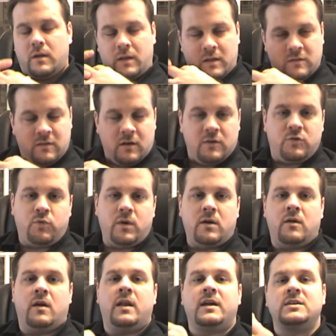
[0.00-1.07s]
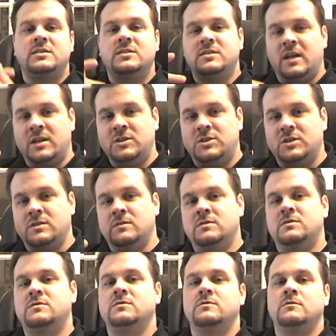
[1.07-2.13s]
consider Twitter an extension
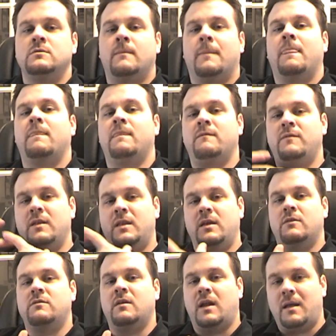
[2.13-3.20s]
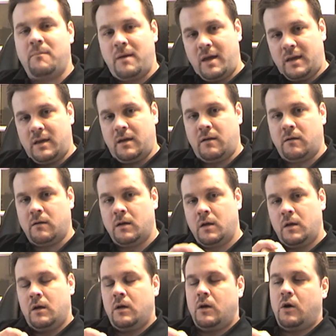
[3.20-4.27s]
to the videos that I make here
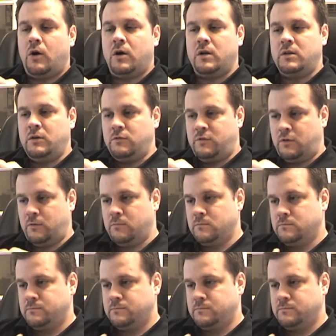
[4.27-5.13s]
on YouTube.